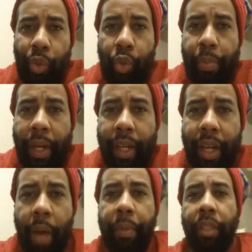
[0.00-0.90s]
group
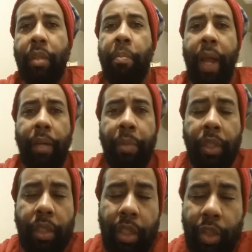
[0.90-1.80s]
economics and black
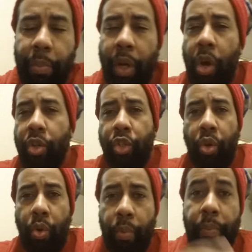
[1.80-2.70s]
businesses, but
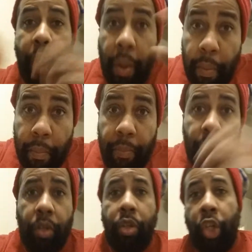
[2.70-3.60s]
also
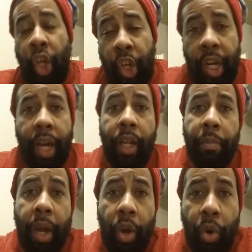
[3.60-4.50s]

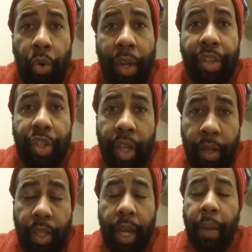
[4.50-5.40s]
creating my own at the
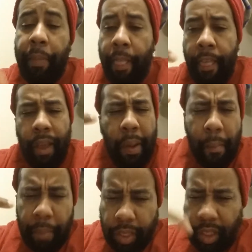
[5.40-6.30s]
same time.
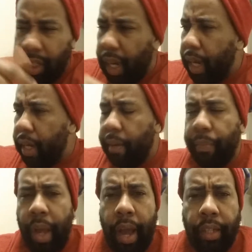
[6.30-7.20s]
But today,
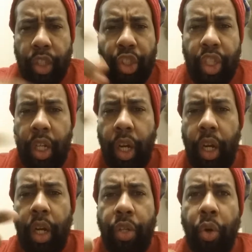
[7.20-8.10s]
just sitting
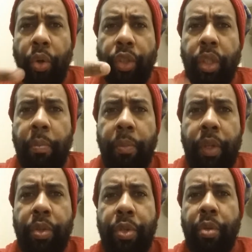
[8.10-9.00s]
here doing some
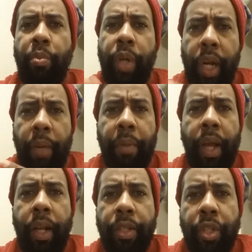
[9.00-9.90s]
reading,
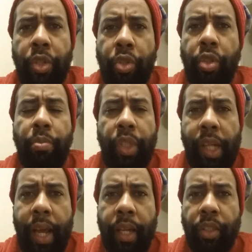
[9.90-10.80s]
man, listening to some
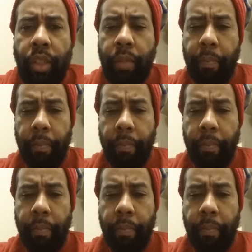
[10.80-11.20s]
jazz.